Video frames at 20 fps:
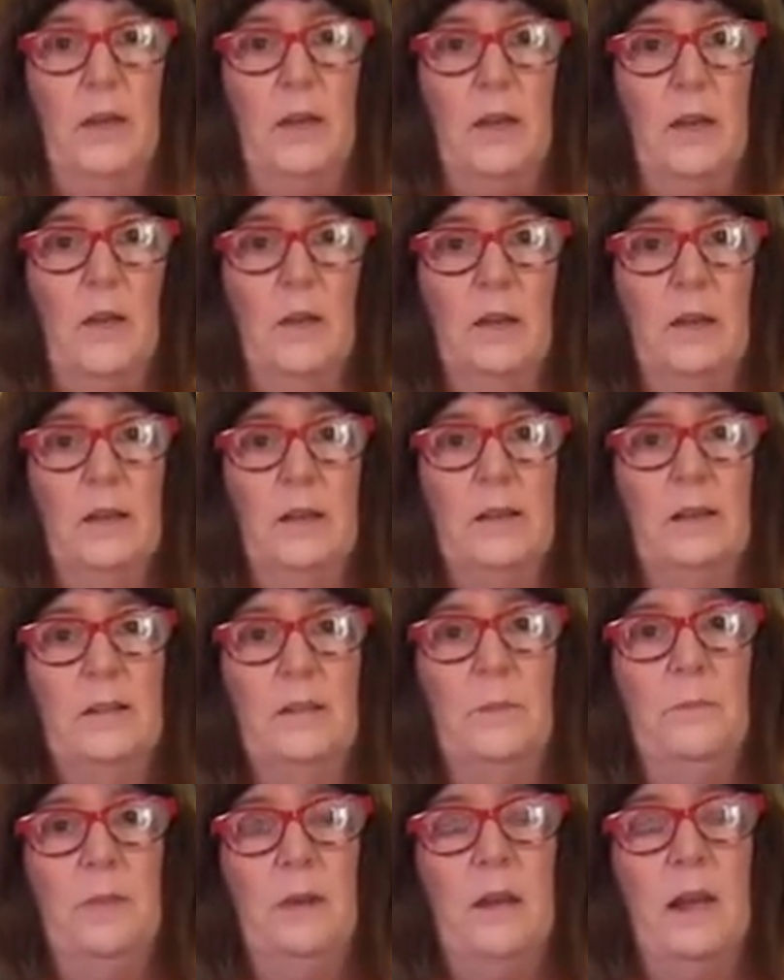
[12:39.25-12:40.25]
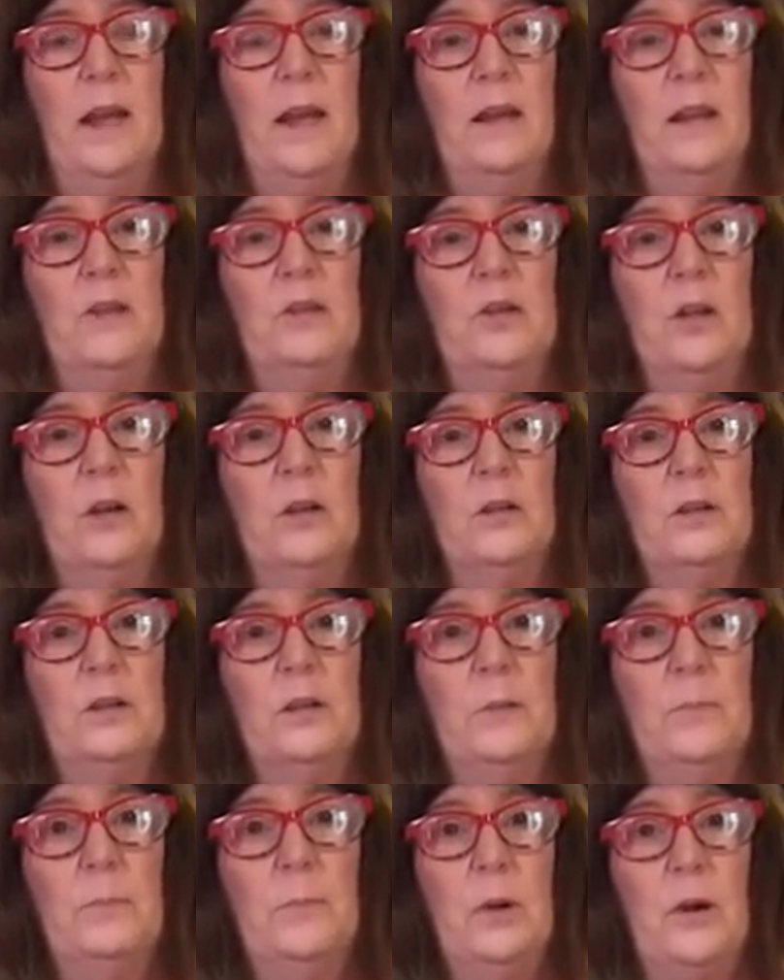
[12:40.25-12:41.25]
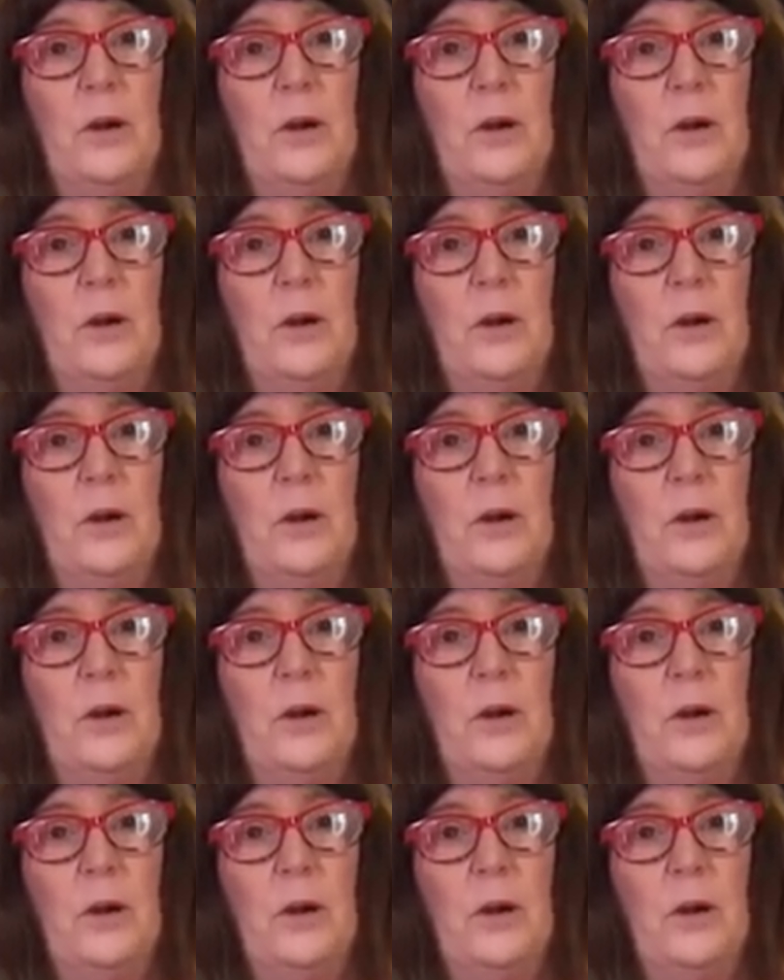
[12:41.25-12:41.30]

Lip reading: here it is, the banana chocolate chip